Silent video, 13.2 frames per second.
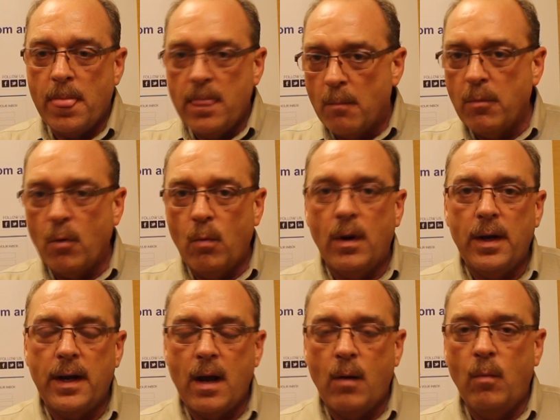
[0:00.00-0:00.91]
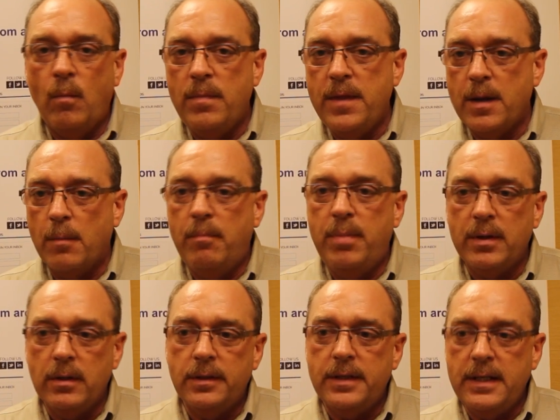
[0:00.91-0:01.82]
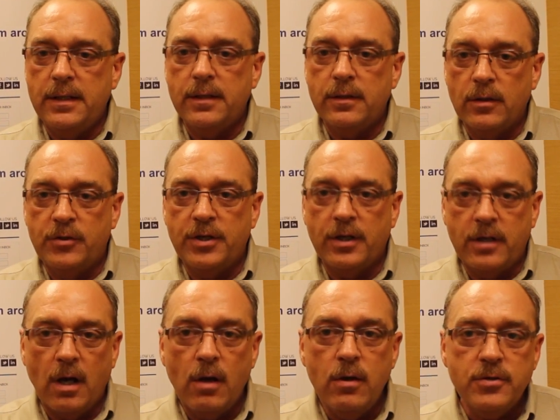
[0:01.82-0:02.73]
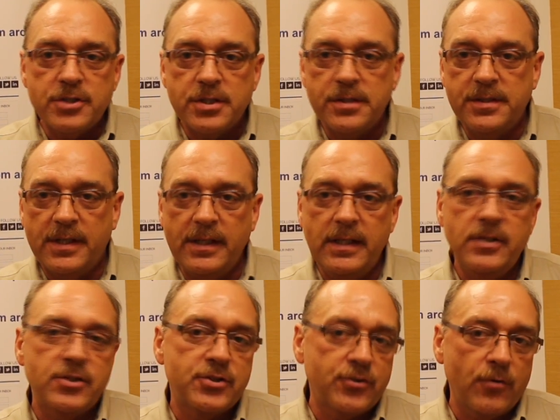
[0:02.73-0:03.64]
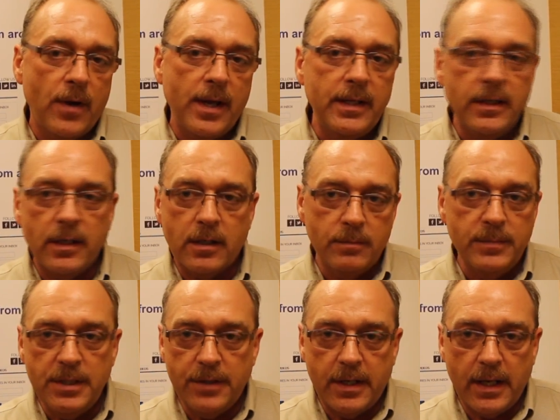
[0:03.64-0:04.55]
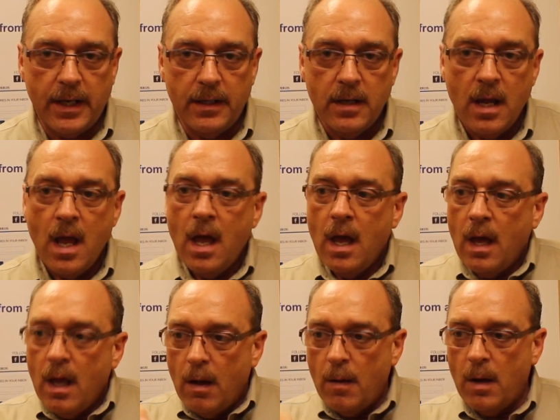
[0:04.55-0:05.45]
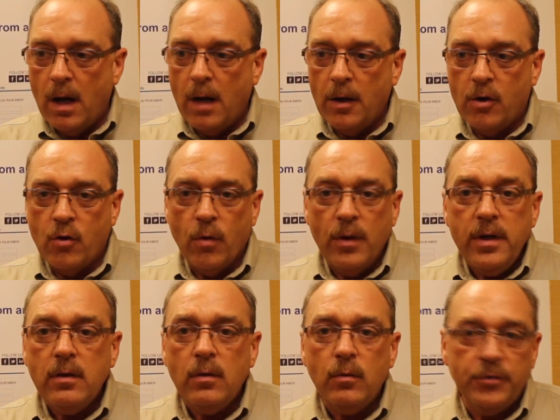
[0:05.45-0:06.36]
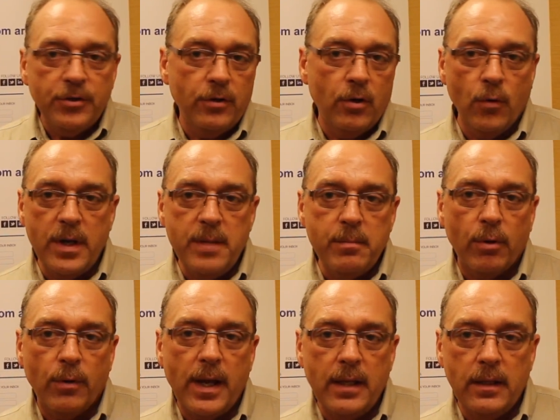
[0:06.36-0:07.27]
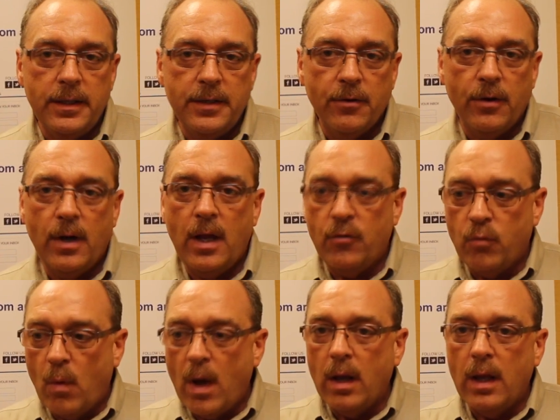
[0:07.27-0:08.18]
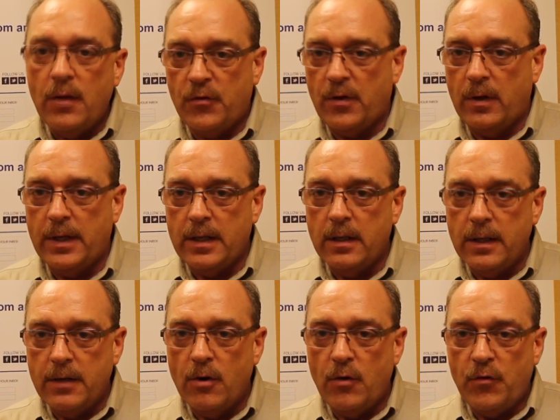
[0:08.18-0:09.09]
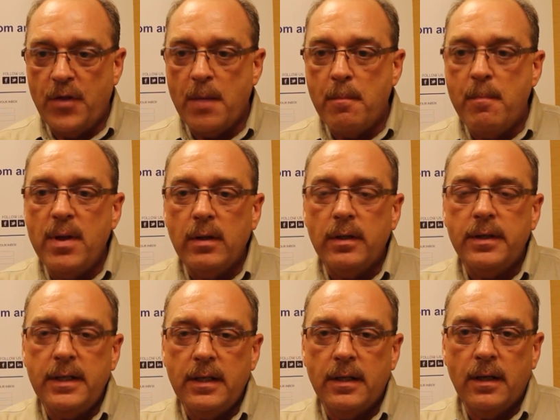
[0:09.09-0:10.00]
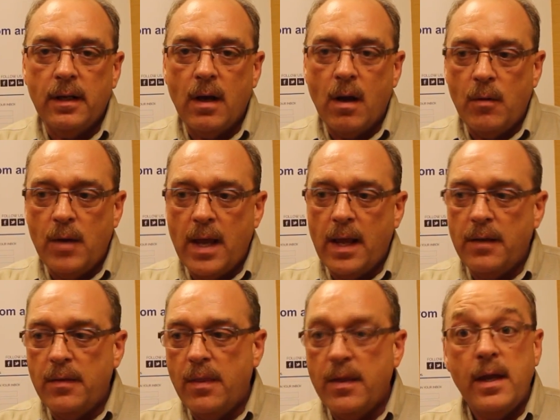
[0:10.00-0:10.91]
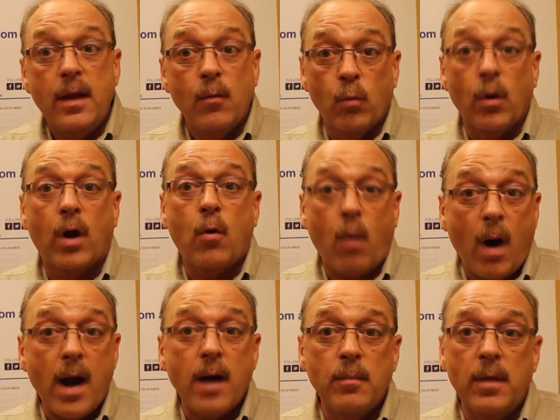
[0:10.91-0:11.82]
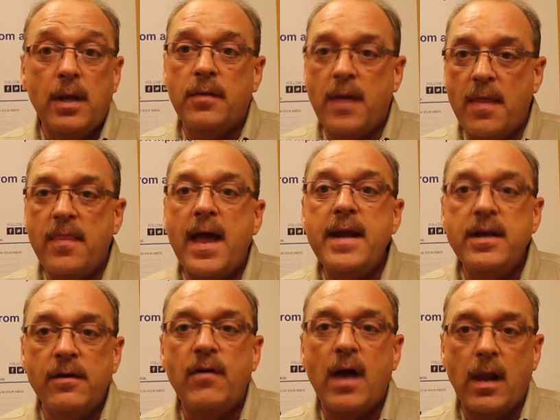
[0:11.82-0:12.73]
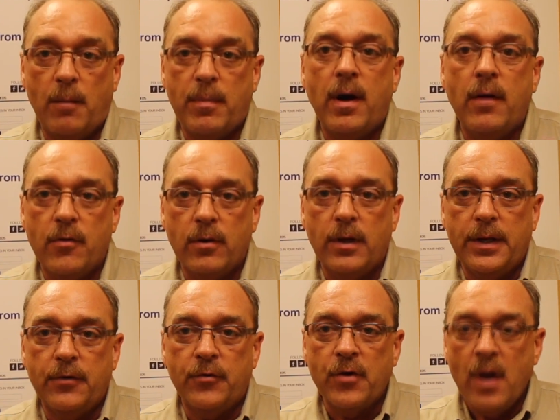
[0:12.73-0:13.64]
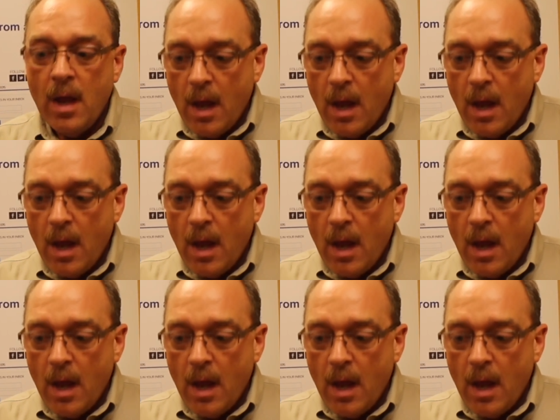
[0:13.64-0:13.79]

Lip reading: Number one, the ability to coach, teach, train, and communicate. Critical to a Green Beret leader as well as a lean leader is the ability and the requirement that they develop other leaders.